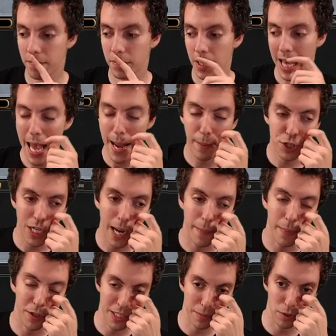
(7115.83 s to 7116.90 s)
hammer time
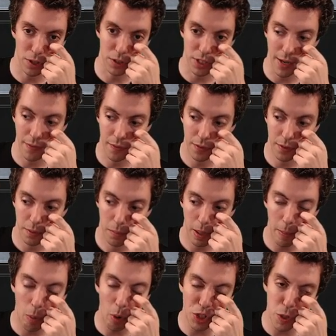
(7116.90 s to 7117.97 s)
does seem a little tough. I
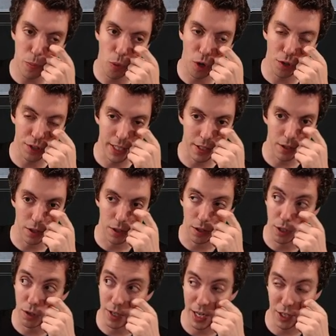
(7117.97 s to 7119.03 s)
mean, once you board like your
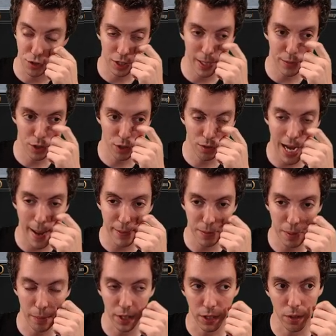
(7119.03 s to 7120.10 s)
your nature's claims and crap, it's
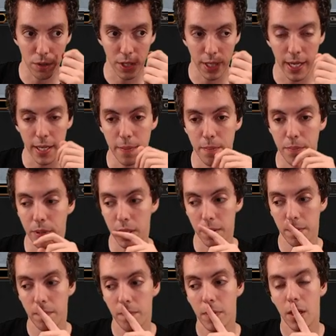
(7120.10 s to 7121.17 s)
probably like okay, but
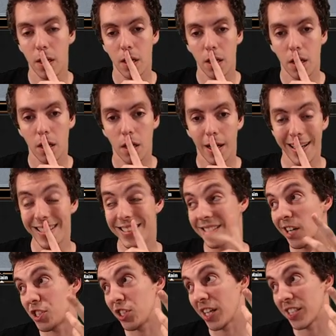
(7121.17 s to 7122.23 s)
I guess
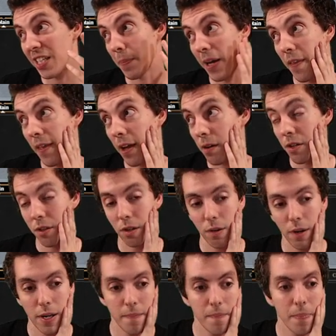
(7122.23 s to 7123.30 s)
gut shot's not bad there either,
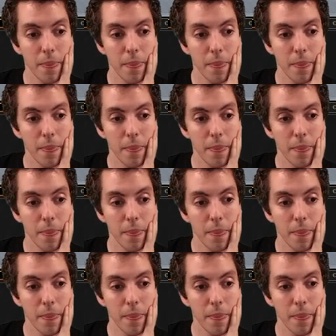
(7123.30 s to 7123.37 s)
right?